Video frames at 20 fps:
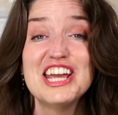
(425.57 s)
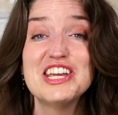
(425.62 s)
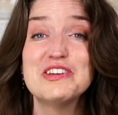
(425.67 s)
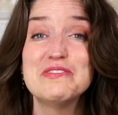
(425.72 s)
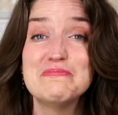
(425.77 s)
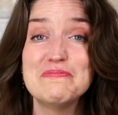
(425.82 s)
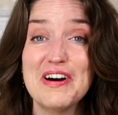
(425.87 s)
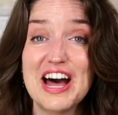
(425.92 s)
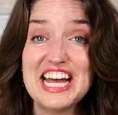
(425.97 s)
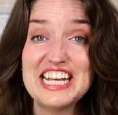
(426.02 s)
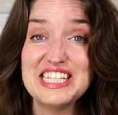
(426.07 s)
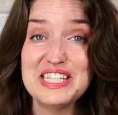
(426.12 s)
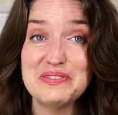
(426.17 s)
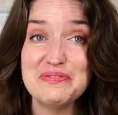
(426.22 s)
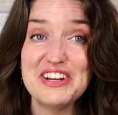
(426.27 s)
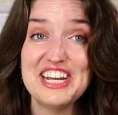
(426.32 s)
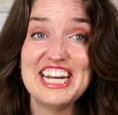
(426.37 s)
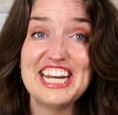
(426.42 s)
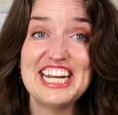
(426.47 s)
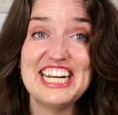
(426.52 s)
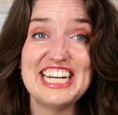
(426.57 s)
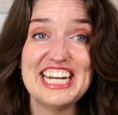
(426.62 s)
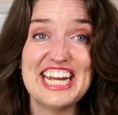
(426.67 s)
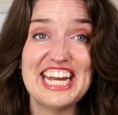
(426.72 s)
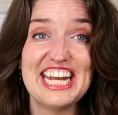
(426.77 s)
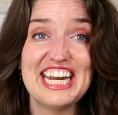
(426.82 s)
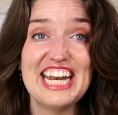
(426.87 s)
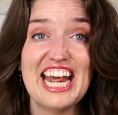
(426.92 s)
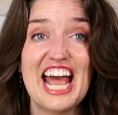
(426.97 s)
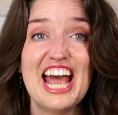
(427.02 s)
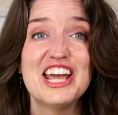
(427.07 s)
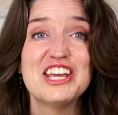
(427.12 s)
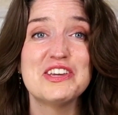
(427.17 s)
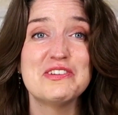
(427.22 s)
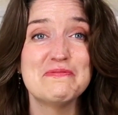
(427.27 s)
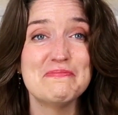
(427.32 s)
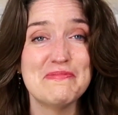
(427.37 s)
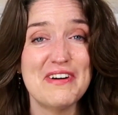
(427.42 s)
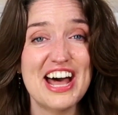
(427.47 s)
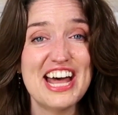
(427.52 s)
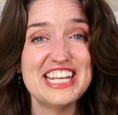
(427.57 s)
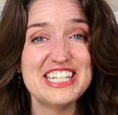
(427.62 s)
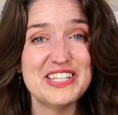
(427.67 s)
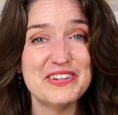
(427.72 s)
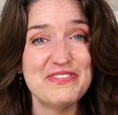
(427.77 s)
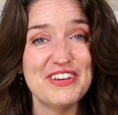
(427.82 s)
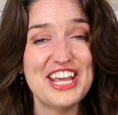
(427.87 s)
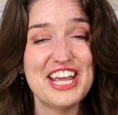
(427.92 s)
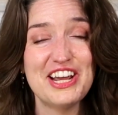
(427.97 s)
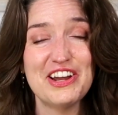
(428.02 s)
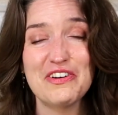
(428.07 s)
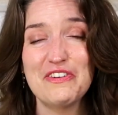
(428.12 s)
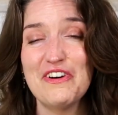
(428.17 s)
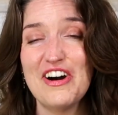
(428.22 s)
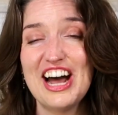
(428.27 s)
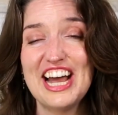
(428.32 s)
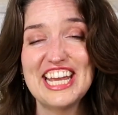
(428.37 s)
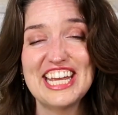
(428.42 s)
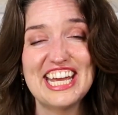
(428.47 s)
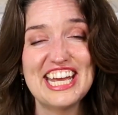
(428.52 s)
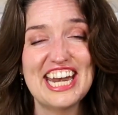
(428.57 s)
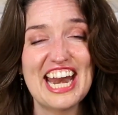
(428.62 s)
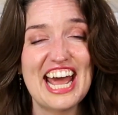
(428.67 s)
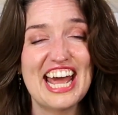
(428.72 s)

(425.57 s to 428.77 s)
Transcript: You must be neat, you must be quiet,